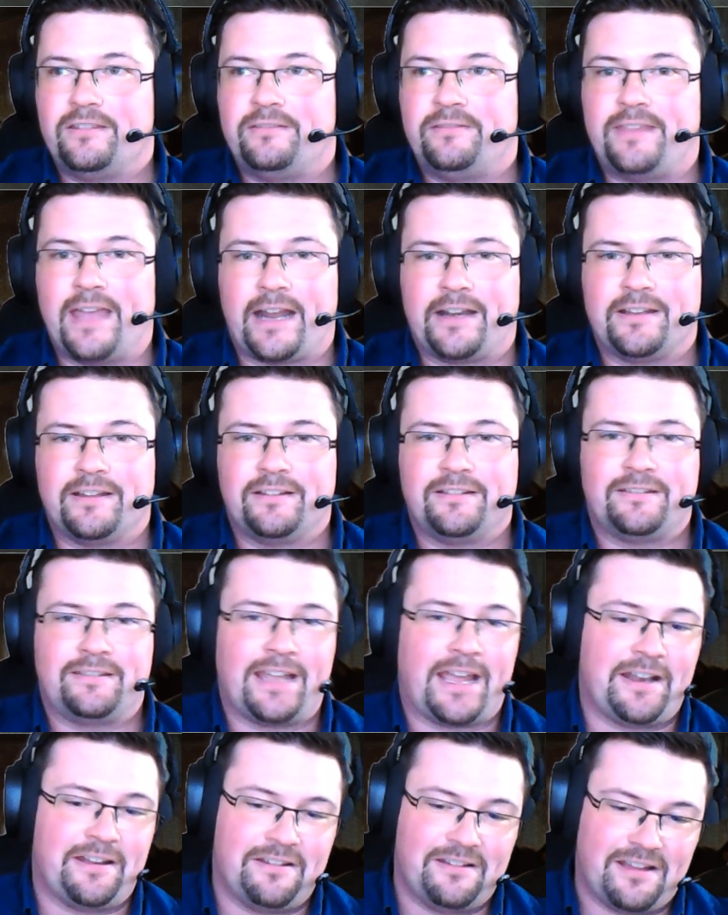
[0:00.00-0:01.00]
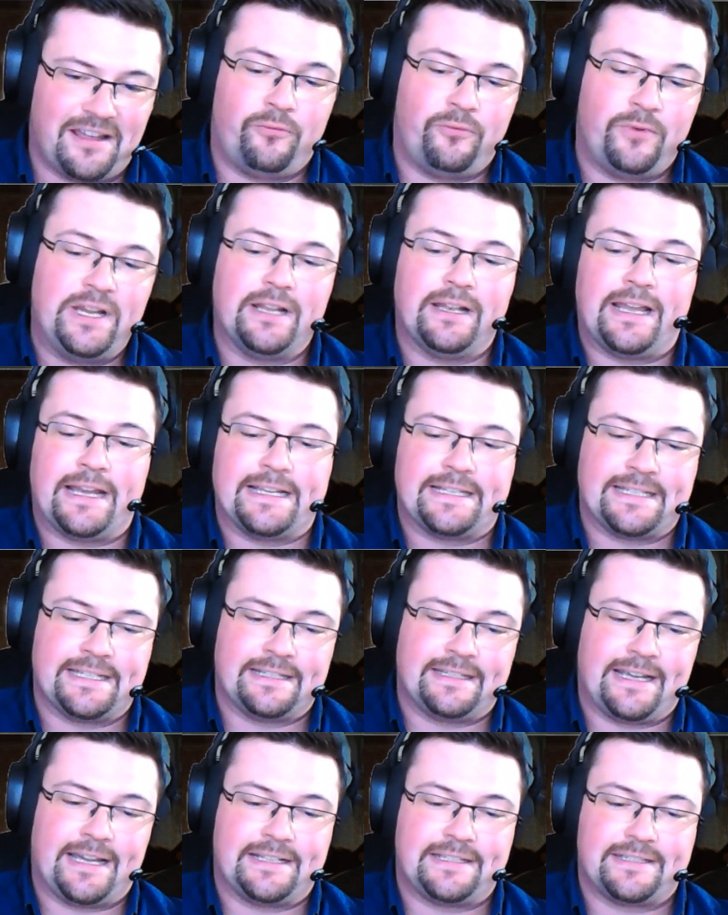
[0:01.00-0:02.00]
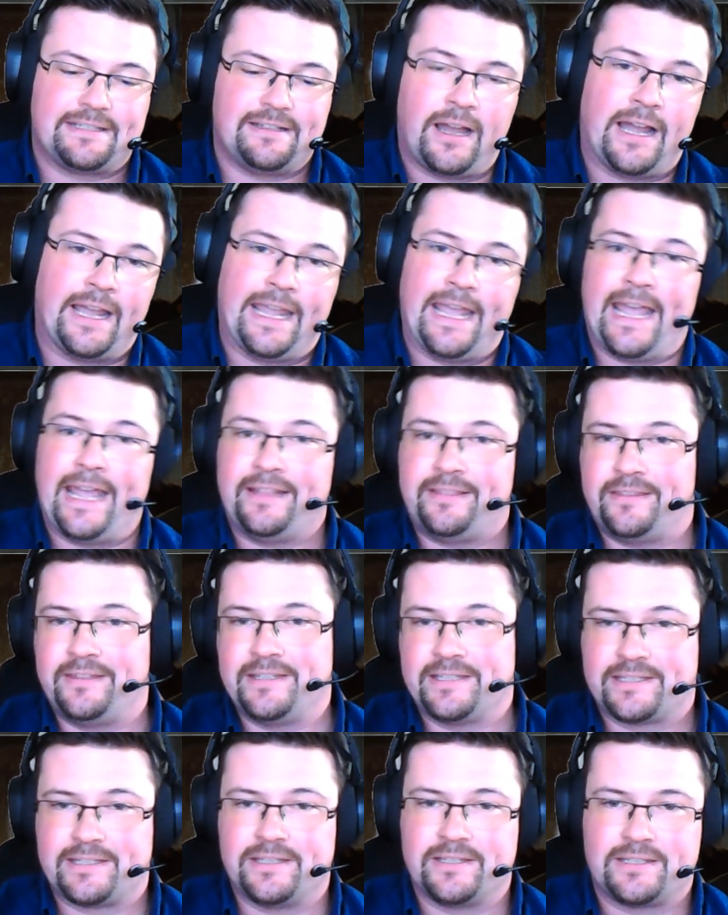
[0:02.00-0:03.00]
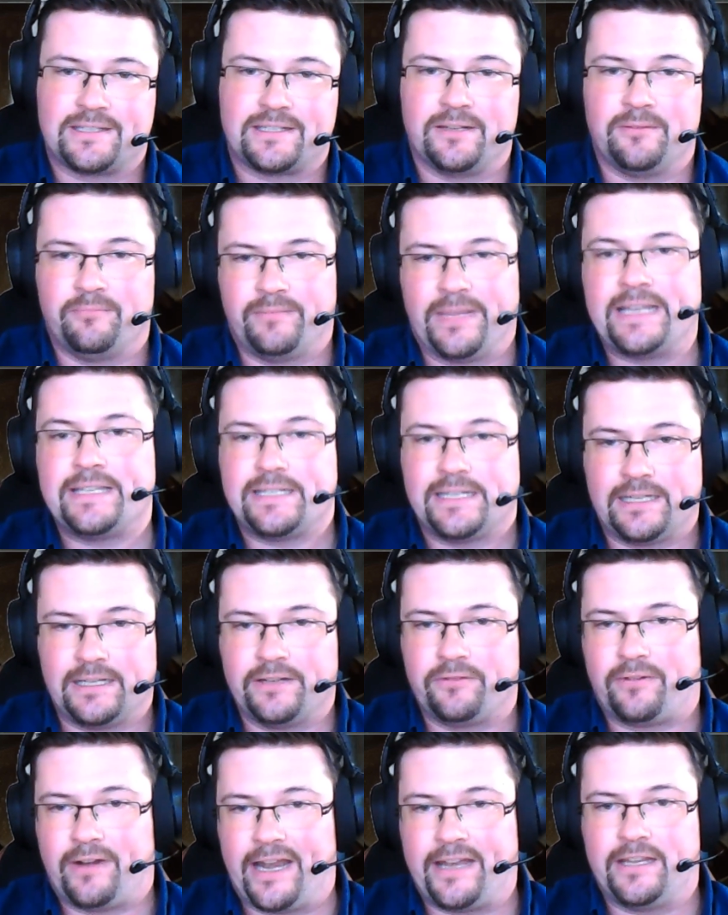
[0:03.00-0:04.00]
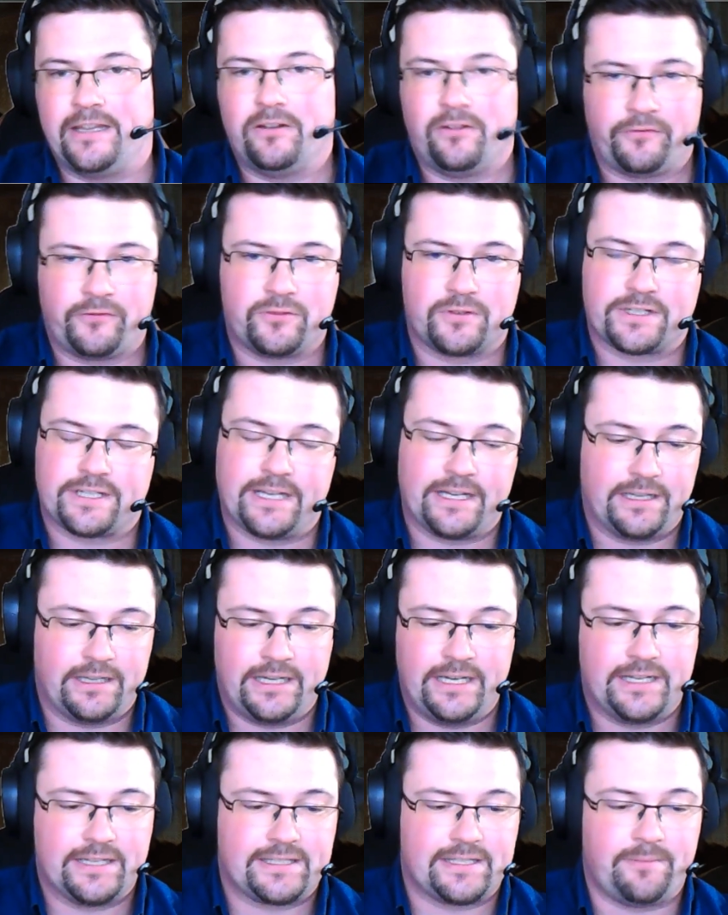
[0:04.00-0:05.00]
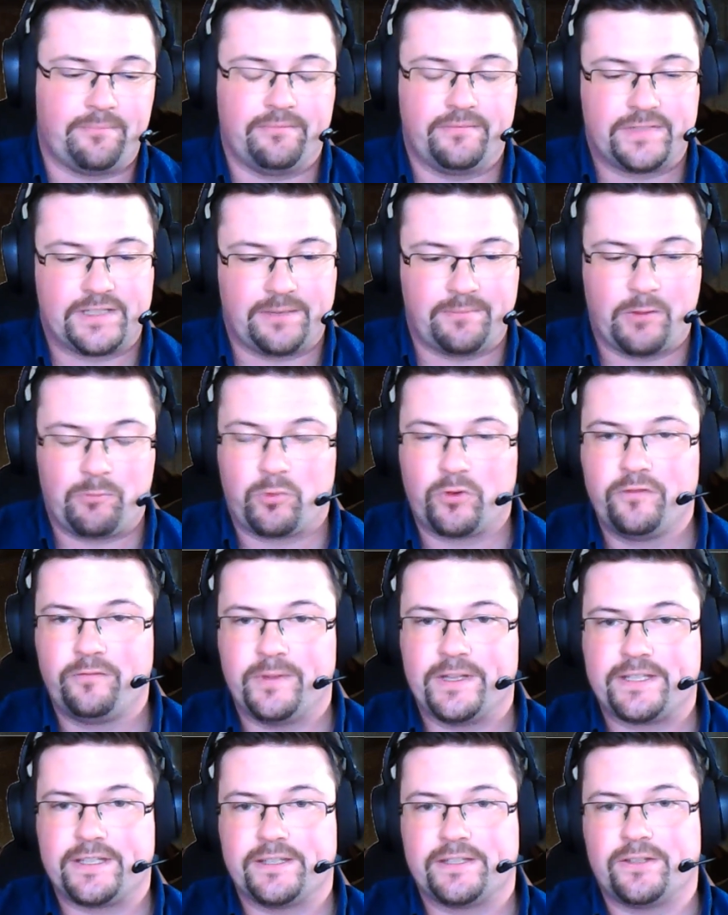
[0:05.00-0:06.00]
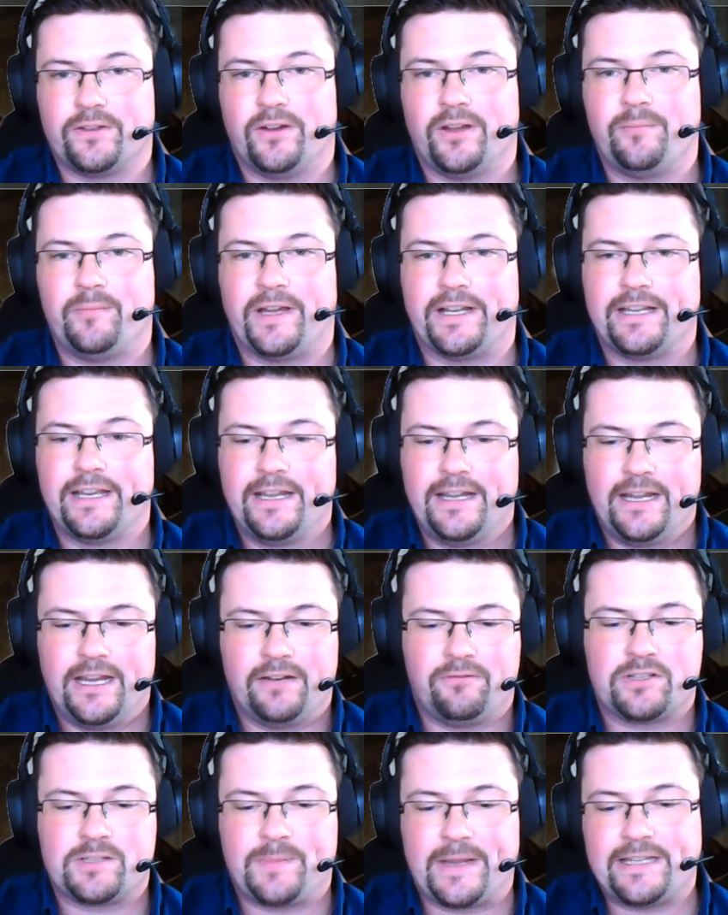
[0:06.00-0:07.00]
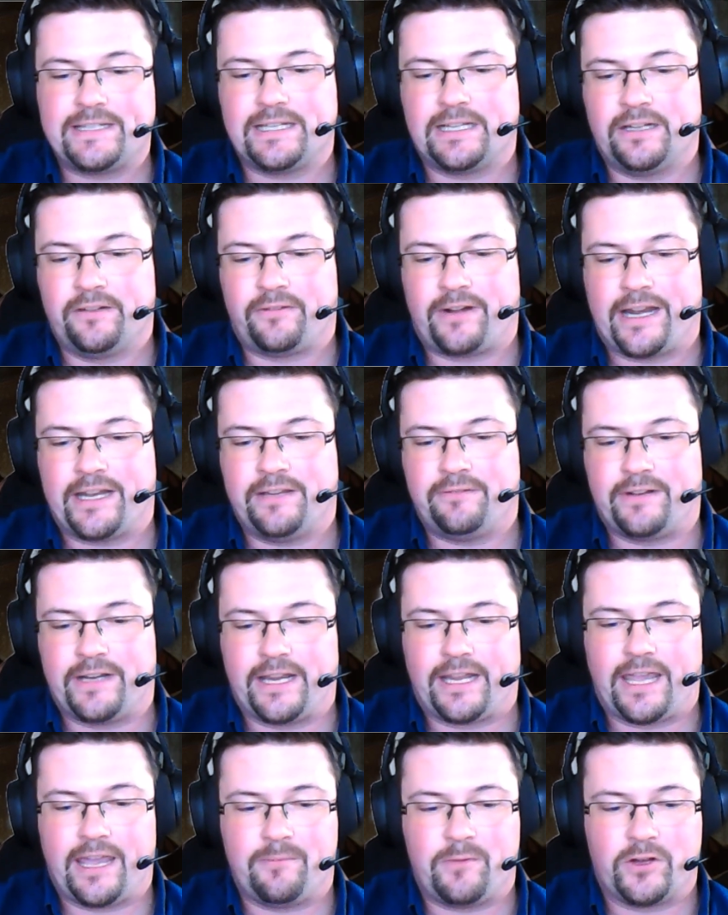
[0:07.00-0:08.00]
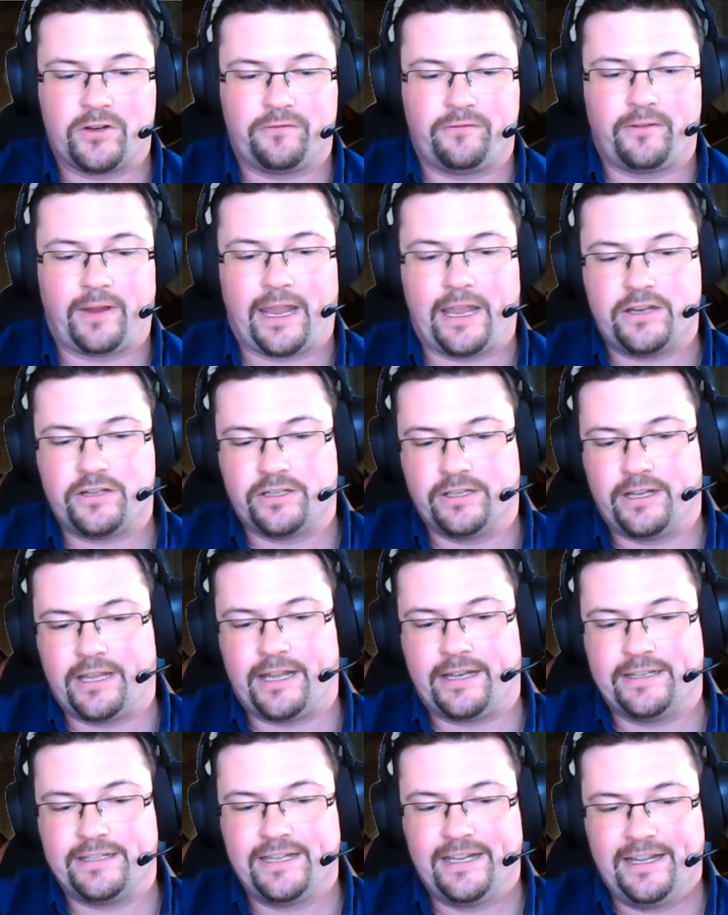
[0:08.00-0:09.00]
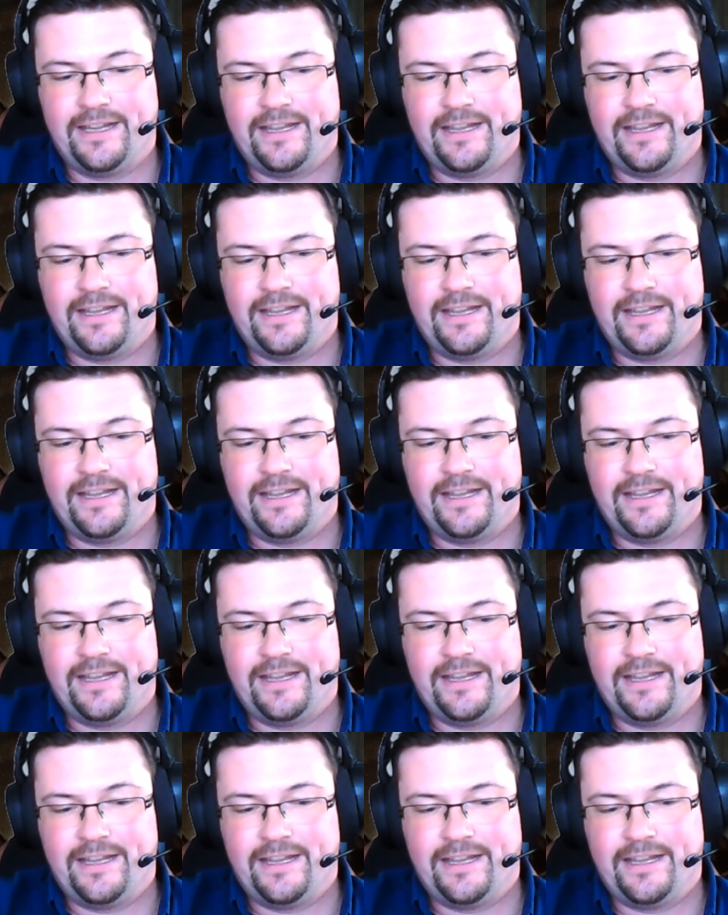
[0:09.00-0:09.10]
that then realizing that I had this system basically ready. Of course, I needed some improvements and so on, but it was basically ready when I came out of vacation. And